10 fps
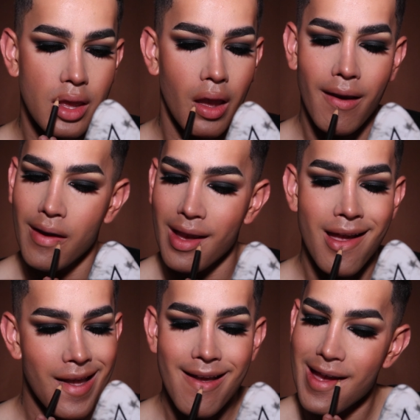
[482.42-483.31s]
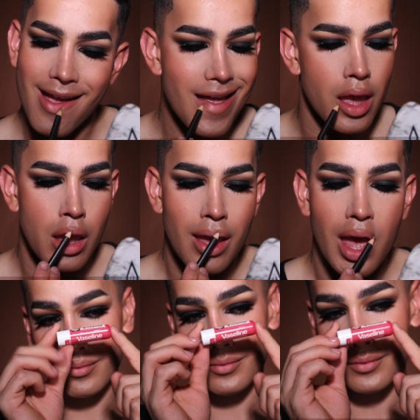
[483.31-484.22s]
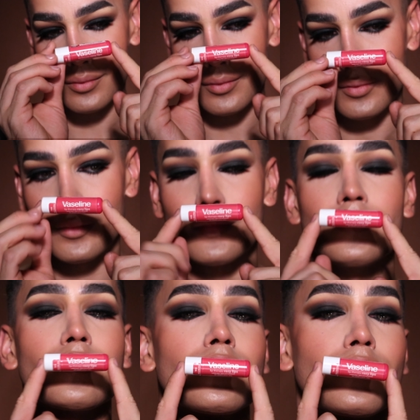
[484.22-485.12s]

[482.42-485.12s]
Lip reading: And finish it up with a tinted chapstick.